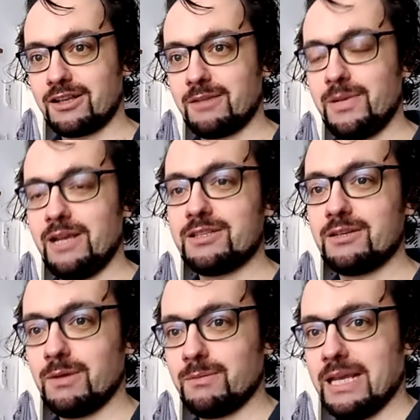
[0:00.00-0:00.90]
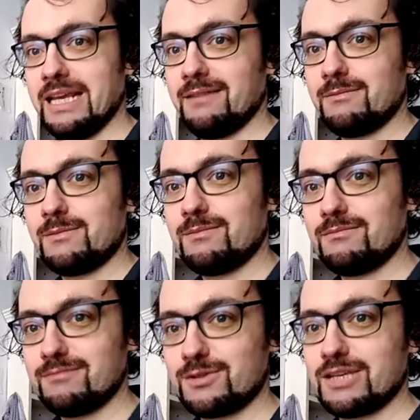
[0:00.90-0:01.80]
computer with me
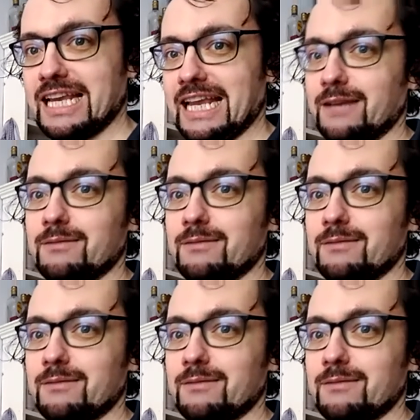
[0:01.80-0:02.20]
singing,